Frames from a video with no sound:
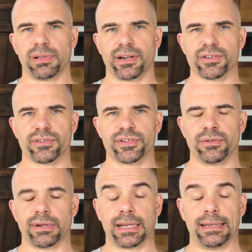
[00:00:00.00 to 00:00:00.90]
players are
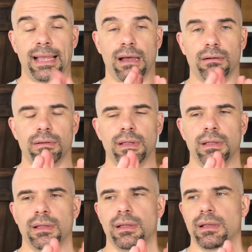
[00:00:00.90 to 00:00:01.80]
doing it. Now,
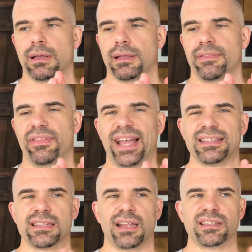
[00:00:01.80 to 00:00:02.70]

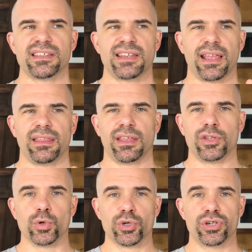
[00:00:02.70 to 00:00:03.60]
that's not to say that
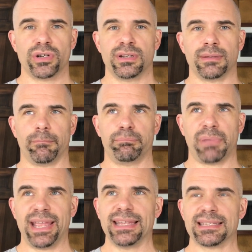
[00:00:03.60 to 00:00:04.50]
you shouldn't
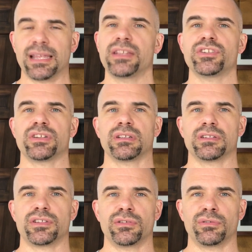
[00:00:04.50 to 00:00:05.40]
pay
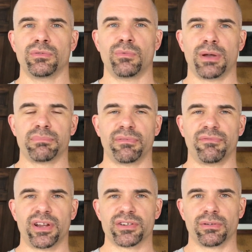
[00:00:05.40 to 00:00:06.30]
attention to what
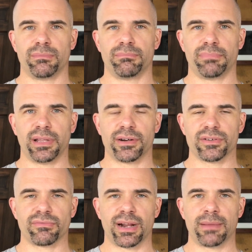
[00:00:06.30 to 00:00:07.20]
professional
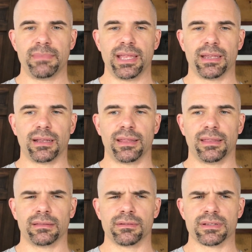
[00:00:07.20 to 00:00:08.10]
players recommend. I
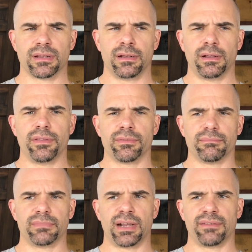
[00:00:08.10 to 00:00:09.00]
think there's another
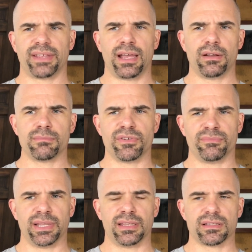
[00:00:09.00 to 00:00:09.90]
kind of counter
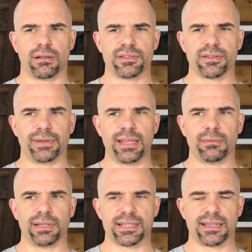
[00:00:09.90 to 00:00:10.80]
movement that's also
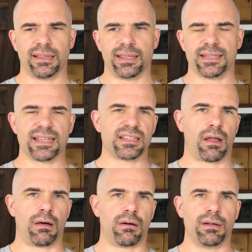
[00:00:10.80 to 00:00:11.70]
equally silly that says,
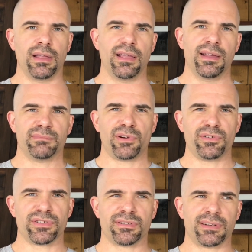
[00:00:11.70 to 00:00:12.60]
"Oh,
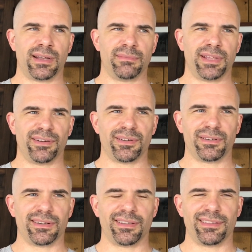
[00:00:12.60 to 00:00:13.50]
pros are dumb. They don't know
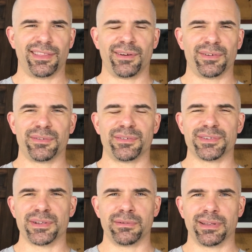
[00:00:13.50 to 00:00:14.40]
what they're
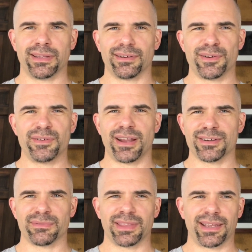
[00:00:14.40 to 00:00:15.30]
doing, or who
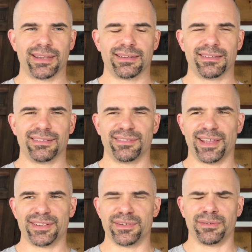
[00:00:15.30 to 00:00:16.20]
cares what they
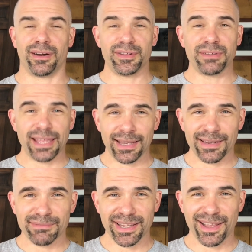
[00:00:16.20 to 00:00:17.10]
do." Are you
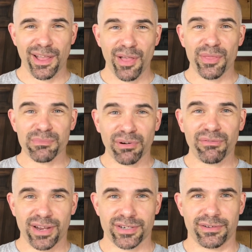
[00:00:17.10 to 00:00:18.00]
kidding me? They're
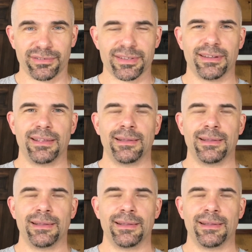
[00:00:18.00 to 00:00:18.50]
professionals.